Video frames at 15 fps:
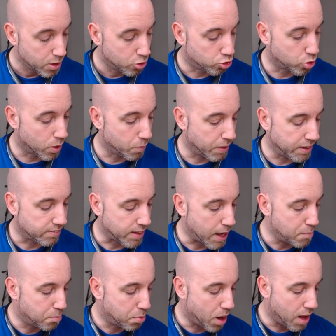So, anyways,
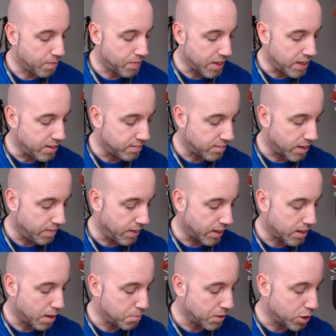I bought these and they
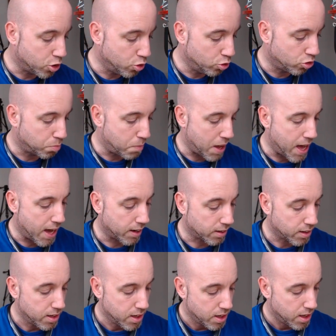come in a huge
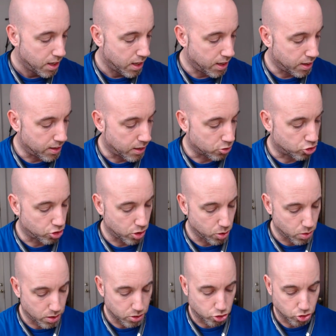pack, and I'll show
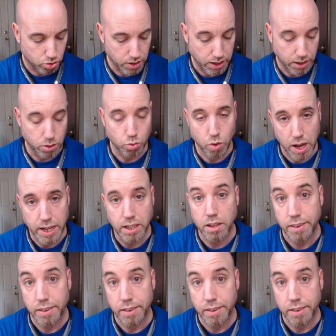you on the screen right